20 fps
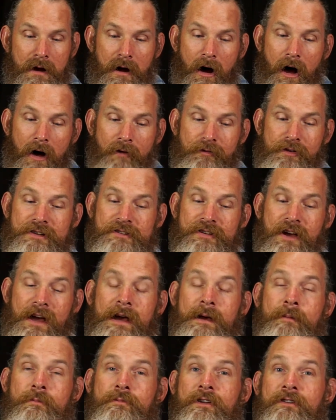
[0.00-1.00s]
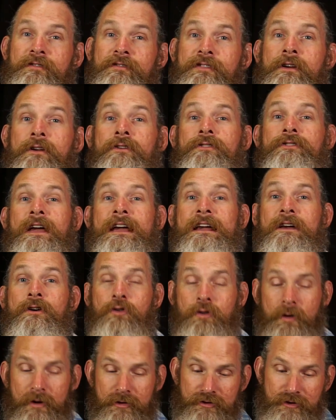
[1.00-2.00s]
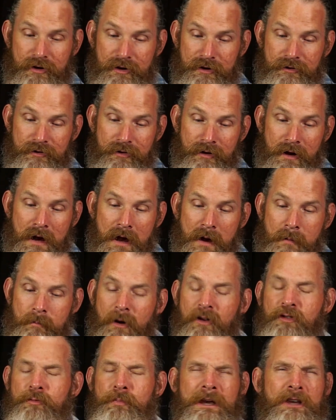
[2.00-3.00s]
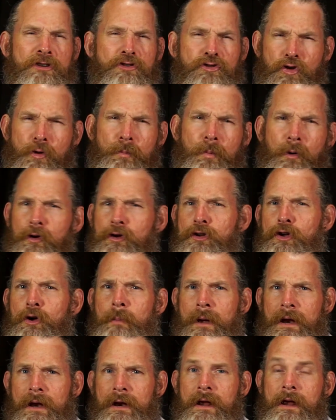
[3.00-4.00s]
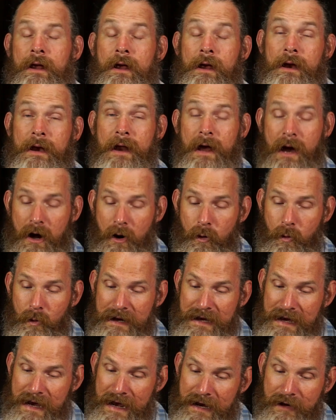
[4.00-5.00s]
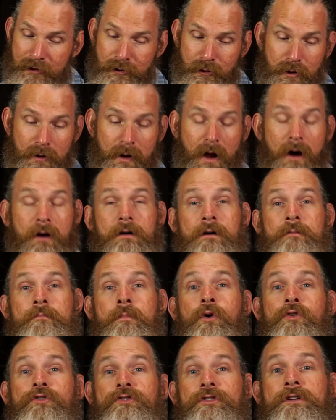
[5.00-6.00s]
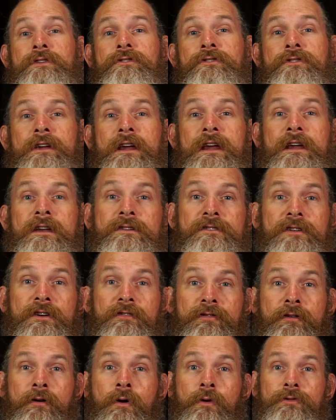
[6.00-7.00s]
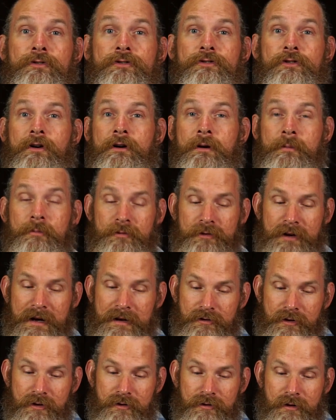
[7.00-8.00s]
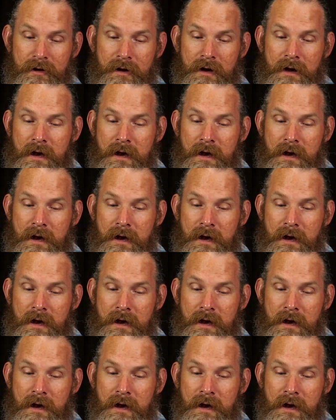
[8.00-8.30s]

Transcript: Oftentimes, it feels like Christians must be superhuman in how we handle our emotions in difficult circumstances.